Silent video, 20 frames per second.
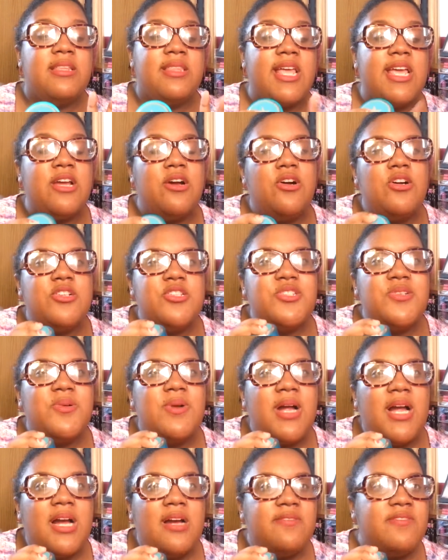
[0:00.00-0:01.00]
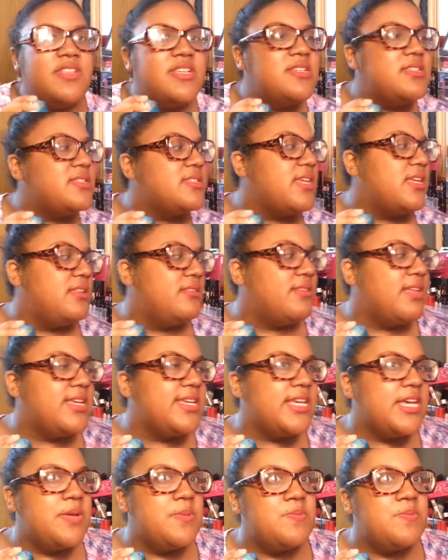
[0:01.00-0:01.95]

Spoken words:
They also have this in like